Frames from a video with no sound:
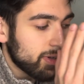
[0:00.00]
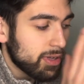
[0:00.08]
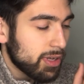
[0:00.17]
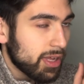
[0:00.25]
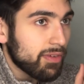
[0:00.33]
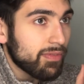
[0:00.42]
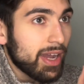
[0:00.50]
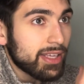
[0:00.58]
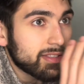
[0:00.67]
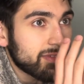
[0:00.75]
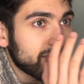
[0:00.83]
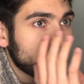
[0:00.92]

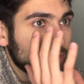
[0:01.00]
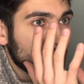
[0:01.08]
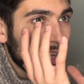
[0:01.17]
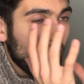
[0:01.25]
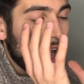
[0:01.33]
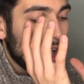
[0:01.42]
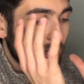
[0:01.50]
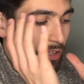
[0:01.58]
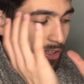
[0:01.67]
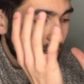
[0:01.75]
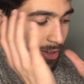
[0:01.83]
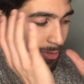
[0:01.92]
confines of God.
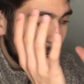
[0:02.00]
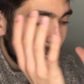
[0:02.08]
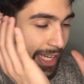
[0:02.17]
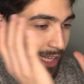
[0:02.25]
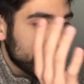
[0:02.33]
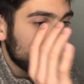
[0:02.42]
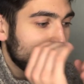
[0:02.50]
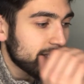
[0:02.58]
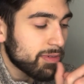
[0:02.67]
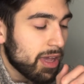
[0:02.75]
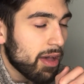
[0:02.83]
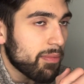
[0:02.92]
What He says
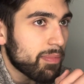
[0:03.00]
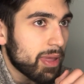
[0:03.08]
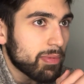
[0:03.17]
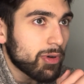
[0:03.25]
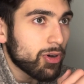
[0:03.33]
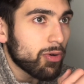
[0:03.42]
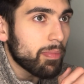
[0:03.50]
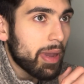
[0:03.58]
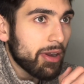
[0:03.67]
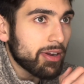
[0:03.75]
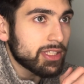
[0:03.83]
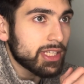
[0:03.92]
a biblical
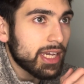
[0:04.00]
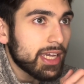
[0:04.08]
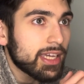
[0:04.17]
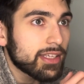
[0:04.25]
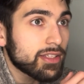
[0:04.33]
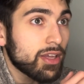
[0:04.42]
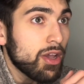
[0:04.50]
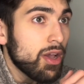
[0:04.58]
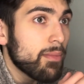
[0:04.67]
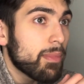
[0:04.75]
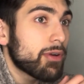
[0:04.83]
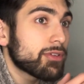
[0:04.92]
marriage is.
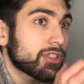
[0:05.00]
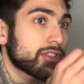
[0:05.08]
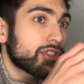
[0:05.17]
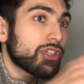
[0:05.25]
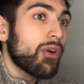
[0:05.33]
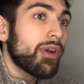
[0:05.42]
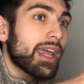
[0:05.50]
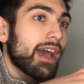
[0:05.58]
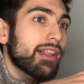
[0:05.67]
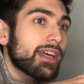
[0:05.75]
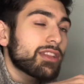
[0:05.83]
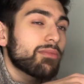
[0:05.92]
But it was just showing
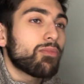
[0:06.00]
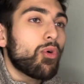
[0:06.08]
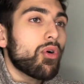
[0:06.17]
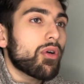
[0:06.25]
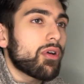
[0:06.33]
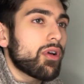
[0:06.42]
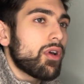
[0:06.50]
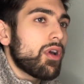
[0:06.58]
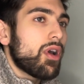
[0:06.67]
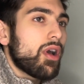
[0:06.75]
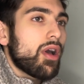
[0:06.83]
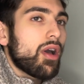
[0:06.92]
how like the more
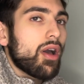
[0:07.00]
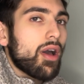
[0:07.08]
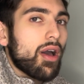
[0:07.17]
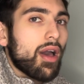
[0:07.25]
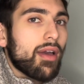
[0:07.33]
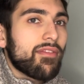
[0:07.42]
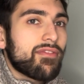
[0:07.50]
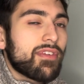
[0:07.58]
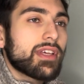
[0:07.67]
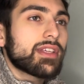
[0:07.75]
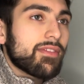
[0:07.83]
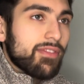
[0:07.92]

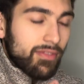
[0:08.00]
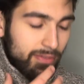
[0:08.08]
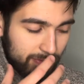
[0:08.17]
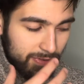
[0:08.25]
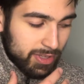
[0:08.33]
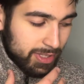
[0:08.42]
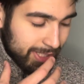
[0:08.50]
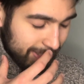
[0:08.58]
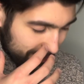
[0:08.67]
fi- fi-